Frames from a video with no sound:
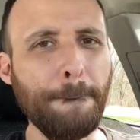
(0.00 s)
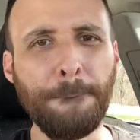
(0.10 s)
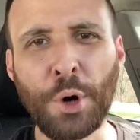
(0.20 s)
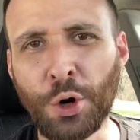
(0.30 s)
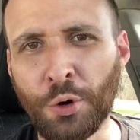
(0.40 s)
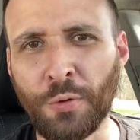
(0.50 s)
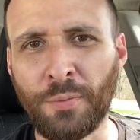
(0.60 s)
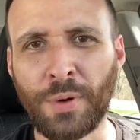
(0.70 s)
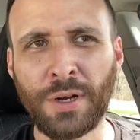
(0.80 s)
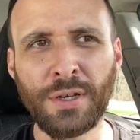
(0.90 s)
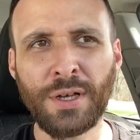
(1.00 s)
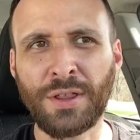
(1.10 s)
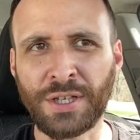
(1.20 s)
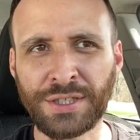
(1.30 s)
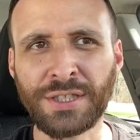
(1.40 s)
boom.
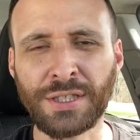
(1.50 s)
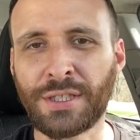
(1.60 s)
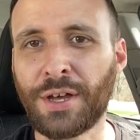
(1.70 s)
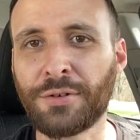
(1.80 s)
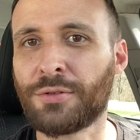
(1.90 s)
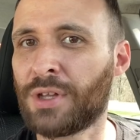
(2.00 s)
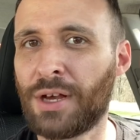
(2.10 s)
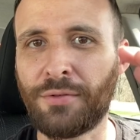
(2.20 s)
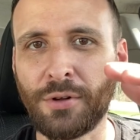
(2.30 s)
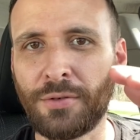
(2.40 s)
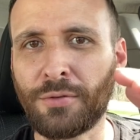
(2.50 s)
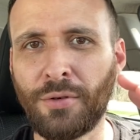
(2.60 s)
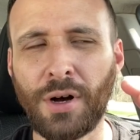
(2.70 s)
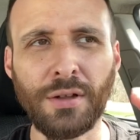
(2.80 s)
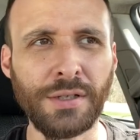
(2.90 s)
This is another level of
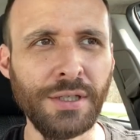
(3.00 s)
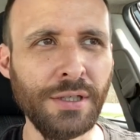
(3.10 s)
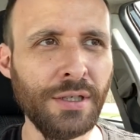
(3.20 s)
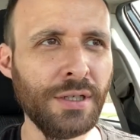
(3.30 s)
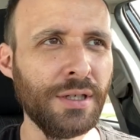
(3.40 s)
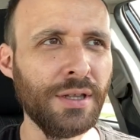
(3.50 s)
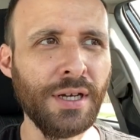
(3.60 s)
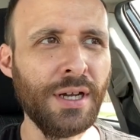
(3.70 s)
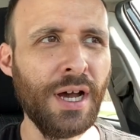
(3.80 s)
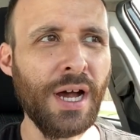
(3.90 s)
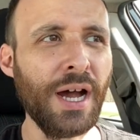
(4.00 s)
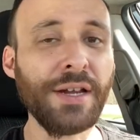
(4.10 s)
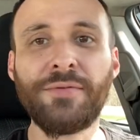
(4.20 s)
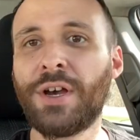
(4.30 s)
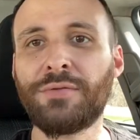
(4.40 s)
quality that I
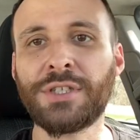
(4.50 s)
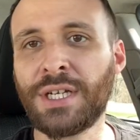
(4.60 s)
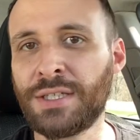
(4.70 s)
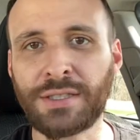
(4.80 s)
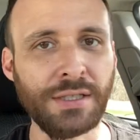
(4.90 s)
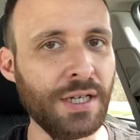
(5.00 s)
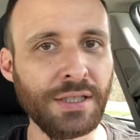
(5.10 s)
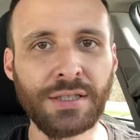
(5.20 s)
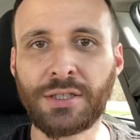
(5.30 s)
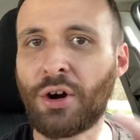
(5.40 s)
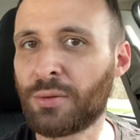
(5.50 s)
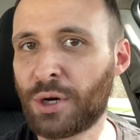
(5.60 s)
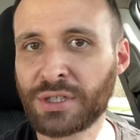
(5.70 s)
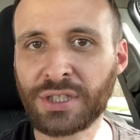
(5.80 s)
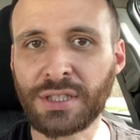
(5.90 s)
have never tasted. Not
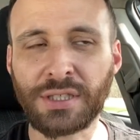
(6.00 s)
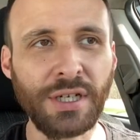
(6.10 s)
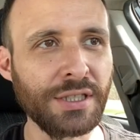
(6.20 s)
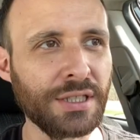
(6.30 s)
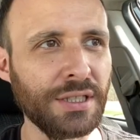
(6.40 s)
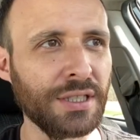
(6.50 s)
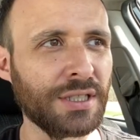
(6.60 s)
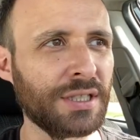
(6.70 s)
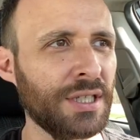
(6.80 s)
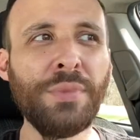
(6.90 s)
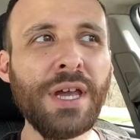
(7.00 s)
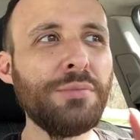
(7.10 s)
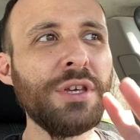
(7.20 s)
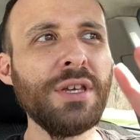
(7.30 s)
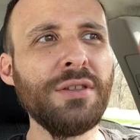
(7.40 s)
Starbucks can touch this.
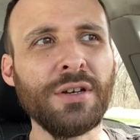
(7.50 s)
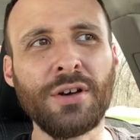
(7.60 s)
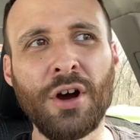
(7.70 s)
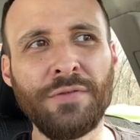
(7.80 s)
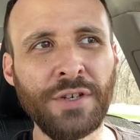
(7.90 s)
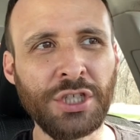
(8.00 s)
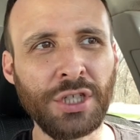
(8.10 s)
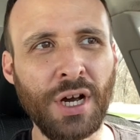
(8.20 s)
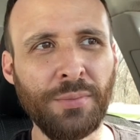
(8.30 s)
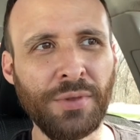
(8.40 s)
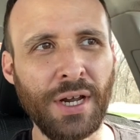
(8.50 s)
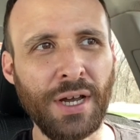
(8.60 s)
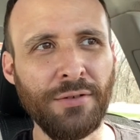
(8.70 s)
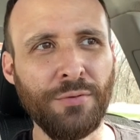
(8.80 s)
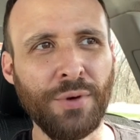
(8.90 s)
Maybe the coffee shop that
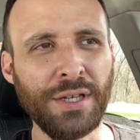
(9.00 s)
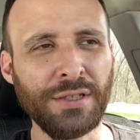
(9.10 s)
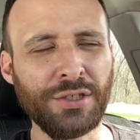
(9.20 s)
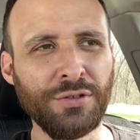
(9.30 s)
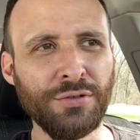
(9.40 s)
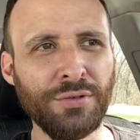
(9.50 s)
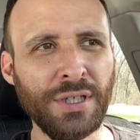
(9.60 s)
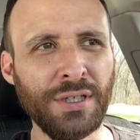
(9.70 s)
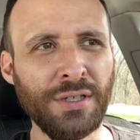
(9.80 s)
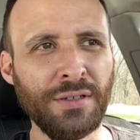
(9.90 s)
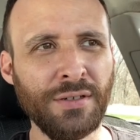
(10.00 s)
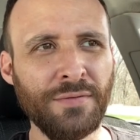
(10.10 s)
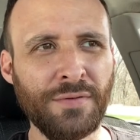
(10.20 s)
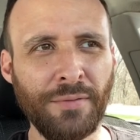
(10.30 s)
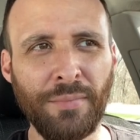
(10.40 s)
I went to in
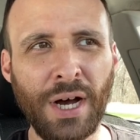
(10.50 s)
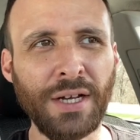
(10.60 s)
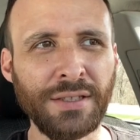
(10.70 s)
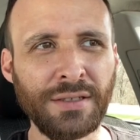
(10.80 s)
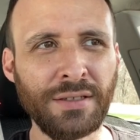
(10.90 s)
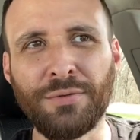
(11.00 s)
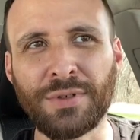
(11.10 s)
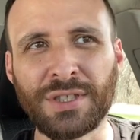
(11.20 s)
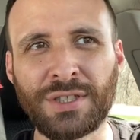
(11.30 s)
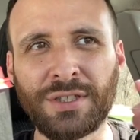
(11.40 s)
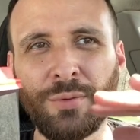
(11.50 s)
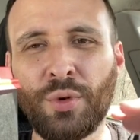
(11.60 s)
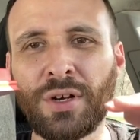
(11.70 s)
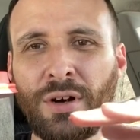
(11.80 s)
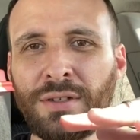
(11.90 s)
Vermont was
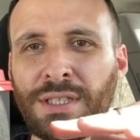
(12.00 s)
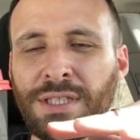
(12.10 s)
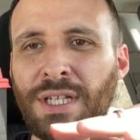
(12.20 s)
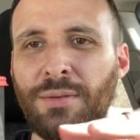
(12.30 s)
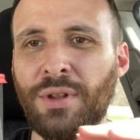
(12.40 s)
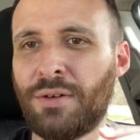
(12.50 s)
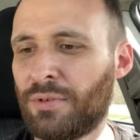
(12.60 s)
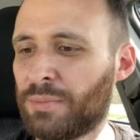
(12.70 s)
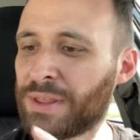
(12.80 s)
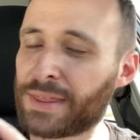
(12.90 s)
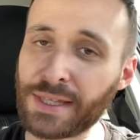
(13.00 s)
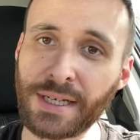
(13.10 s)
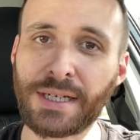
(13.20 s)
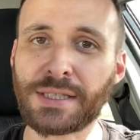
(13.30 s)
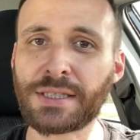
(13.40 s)
somewhat on the same level, but
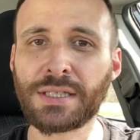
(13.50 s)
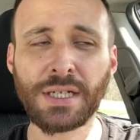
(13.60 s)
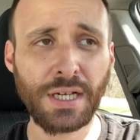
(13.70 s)
this,